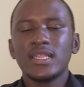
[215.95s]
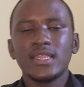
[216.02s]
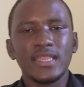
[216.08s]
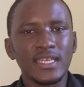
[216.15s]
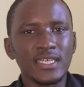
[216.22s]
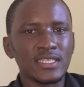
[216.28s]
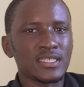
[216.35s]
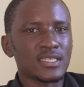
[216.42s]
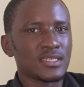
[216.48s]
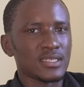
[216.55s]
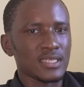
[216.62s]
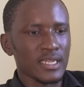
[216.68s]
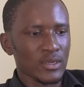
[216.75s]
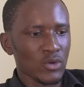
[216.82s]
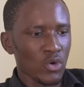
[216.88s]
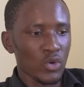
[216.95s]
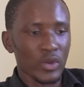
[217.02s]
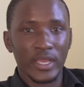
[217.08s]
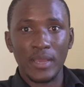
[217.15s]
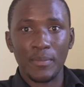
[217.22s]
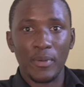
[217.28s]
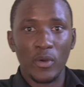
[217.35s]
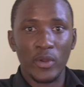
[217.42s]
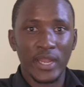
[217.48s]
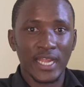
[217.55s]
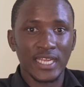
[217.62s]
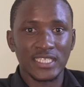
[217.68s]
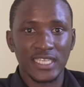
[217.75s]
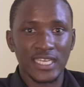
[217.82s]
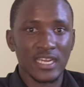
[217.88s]
this goalkeeper in
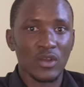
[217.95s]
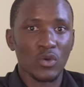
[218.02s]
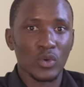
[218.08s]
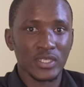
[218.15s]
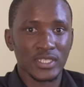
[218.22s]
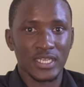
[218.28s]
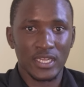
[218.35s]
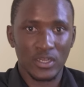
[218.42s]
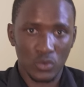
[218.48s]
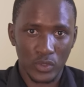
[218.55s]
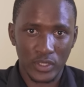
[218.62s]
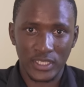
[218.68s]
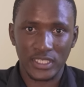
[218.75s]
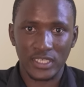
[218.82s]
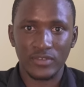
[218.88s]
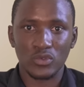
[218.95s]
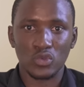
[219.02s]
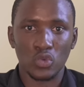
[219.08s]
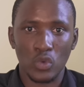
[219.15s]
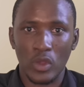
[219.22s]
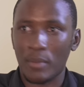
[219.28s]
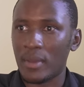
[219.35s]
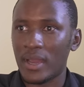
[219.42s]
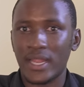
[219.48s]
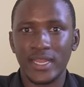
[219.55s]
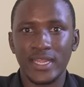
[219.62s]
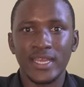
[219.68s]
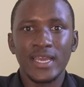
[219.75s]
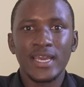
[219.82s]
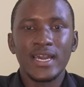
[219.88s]
Nigeria who was linked with the Chiefs,
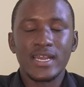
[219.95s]
Unwabali,